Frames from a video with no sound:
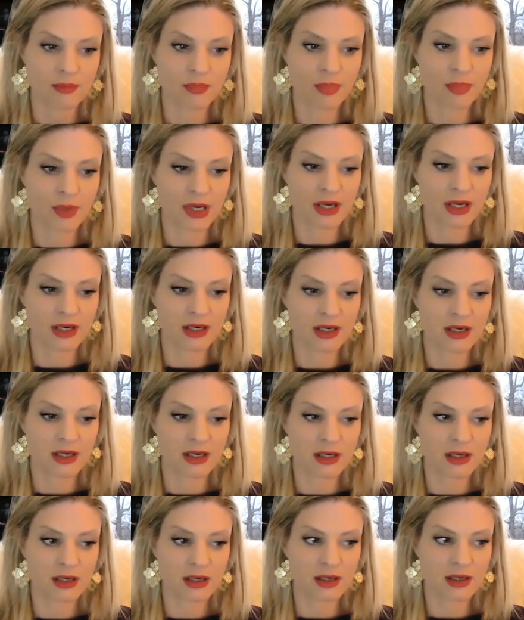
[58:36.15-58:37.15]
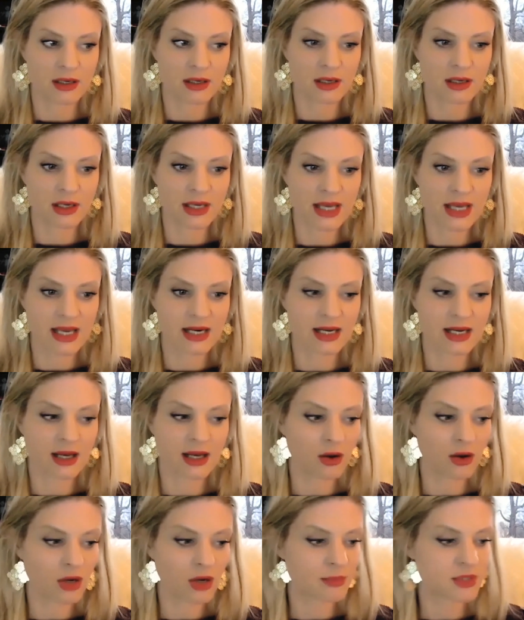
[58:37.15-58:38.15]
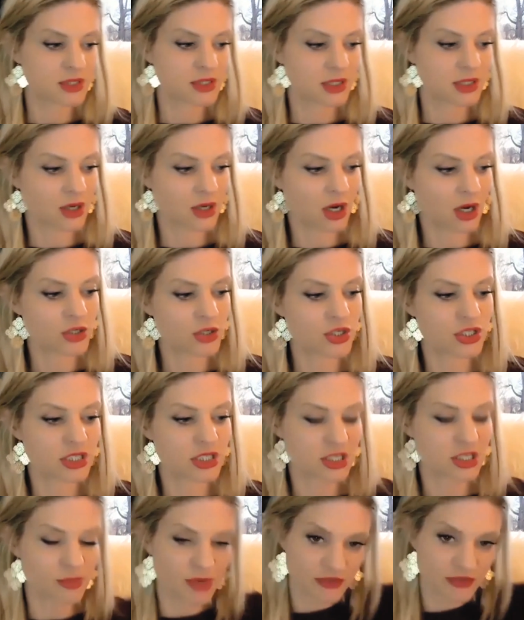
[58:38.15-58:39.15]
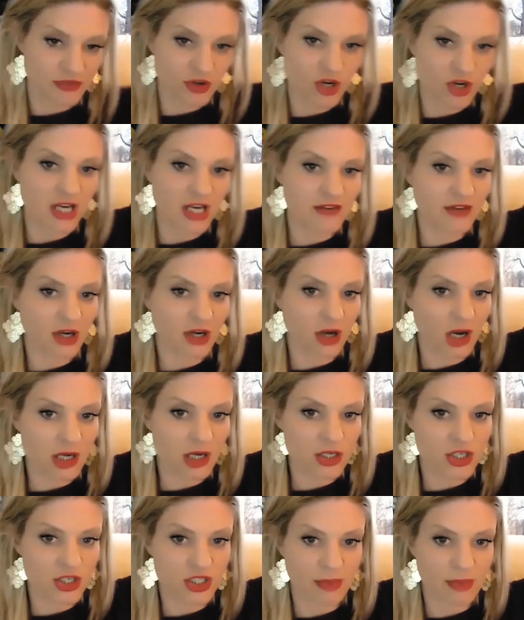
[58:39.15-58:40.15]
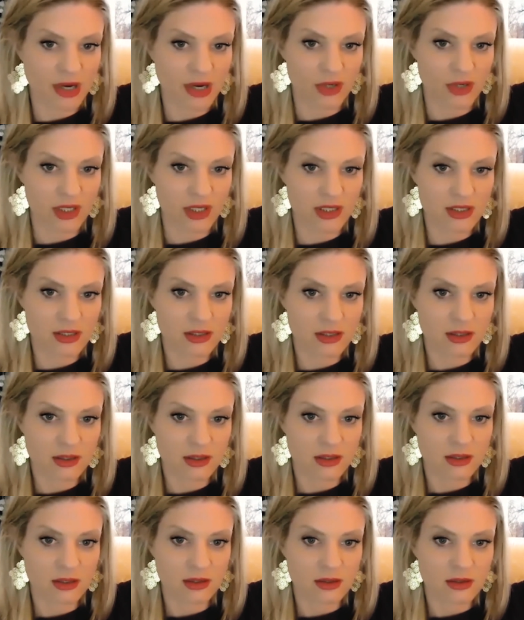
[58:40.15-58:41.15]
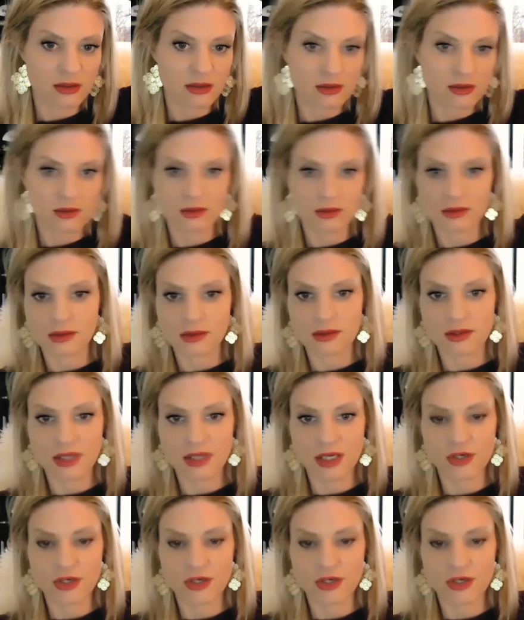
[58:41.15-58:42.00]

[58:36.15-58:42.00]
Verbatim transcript: But again, it all comes to consciousness. But if you're not even conscious about it, then